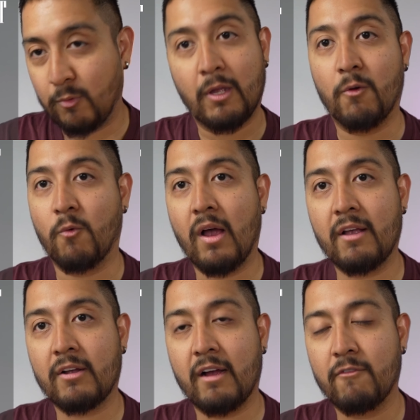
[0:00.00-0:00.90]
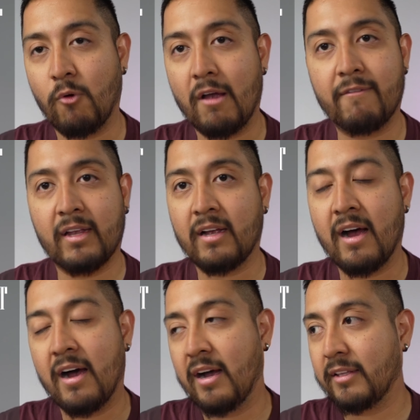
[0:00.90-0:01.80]
without Wi-Fi
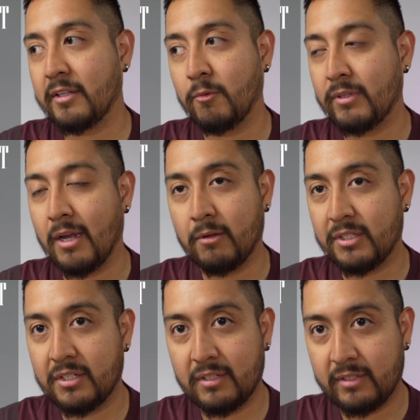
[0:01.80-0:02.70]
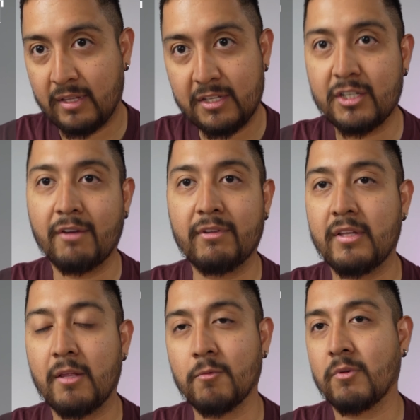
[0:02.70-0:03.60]
card, without 10 gigabit
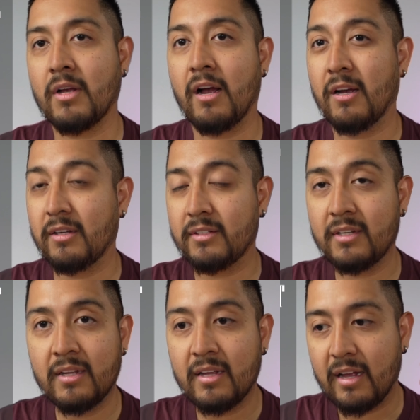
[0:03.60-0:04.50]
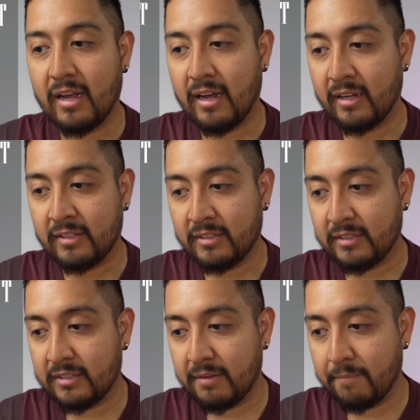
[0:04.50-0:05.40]
network card, and
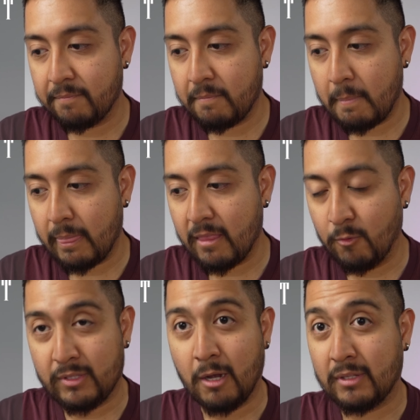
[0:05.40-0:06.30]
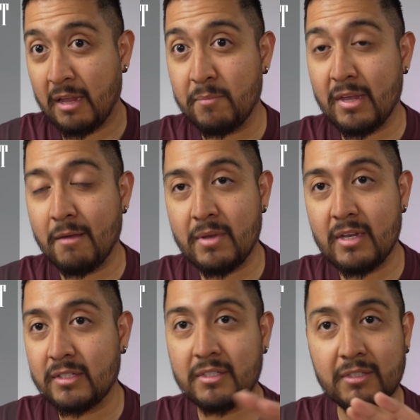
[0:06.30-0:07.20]
without
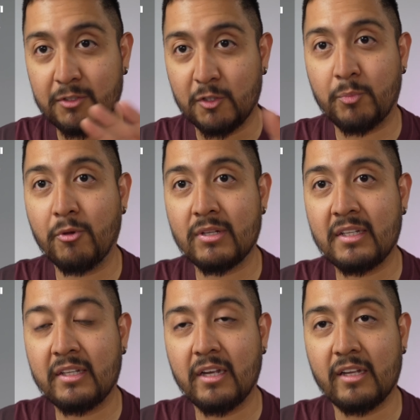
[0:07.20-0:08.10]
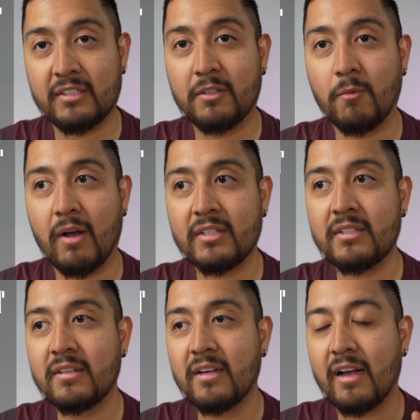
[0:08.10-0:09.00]
NVMe's, just pure as it was,
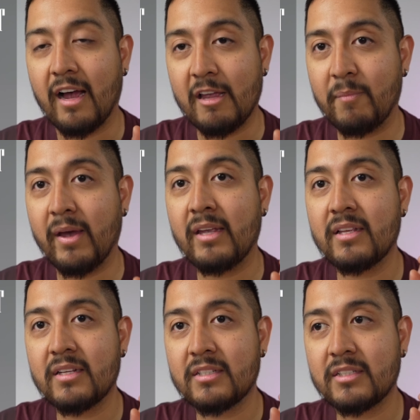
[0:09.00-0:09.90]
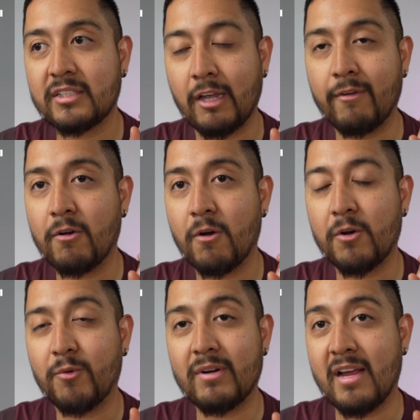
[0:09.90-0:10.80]
I paid
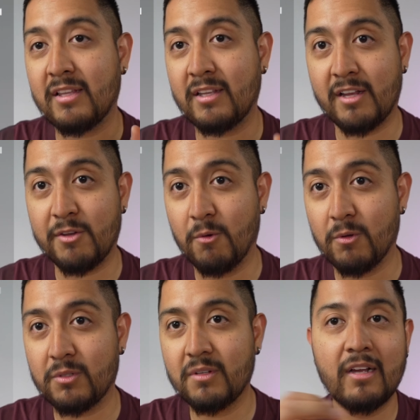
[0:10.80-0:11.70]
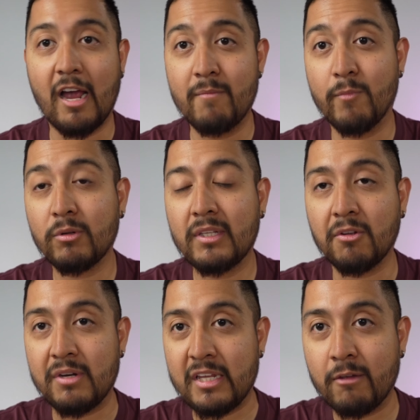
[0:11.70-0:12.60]
799 euros. I bought it
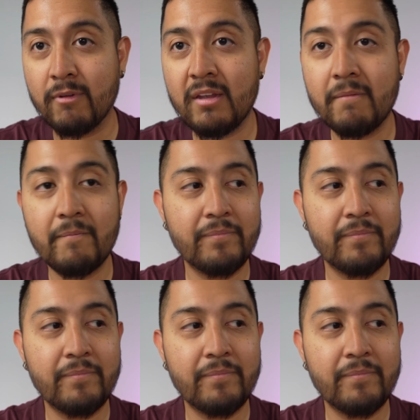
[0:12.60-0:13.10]
on eBay.